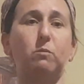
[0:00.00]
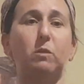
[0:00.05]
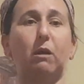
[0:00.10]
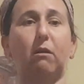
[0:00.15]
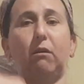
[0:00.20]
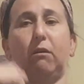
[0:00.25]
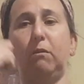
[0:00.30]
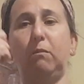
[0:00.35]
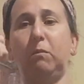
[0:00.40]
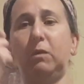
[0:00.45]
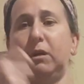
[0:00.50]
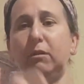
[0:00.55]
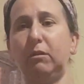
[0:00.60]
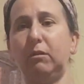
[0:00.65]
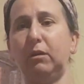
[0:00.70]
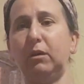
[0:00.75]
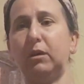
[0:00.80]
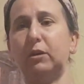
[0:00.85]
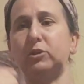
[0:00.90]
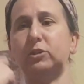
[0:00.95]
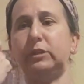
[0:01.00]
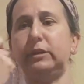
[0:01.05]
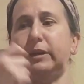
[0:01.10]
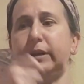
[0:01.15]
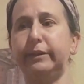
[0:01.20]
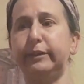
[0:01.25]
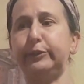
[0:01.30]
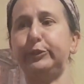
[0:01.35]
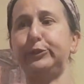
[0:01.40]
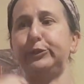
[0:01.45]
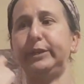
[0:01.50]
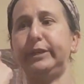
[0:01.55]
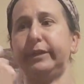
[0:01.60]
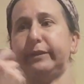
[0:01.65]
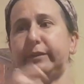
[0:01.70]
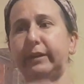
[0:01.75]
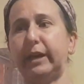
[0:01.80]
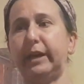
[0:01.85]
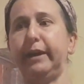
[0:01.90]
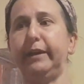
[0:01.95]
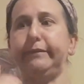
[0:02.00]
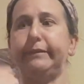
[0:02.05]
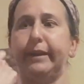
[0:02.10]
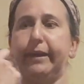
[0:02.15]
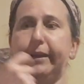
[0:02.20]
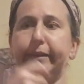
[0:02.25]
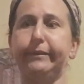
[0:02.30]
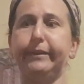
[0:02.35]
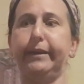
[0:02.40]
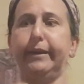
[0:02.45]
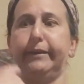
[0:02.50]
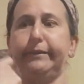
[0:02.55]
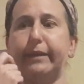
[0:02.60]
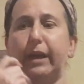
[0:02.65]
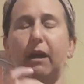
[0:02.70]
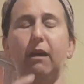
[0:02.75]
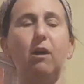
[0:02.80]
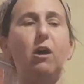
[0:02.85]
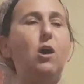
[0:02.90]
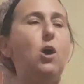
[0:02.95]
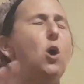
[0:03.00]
like, oh my gosh, another sheet of da.